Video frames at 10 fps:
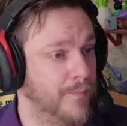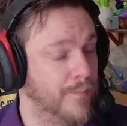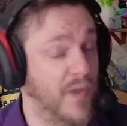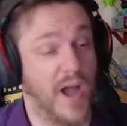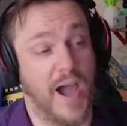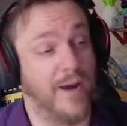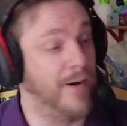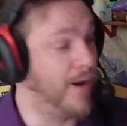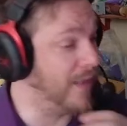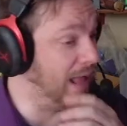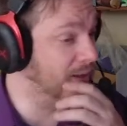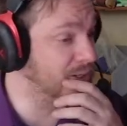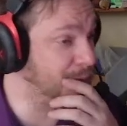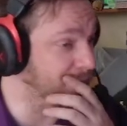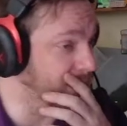I don't know. That looks
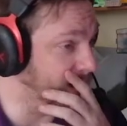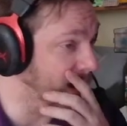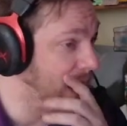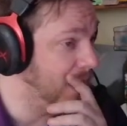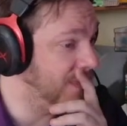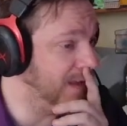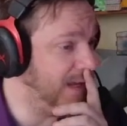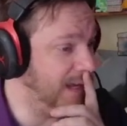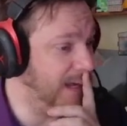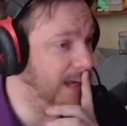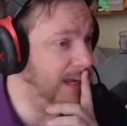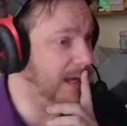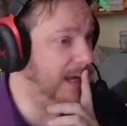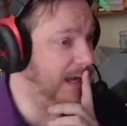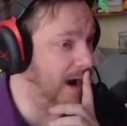pretty good.
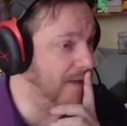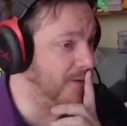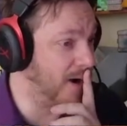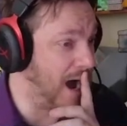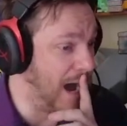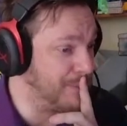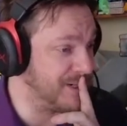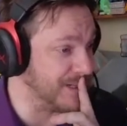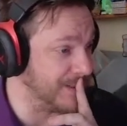The other option,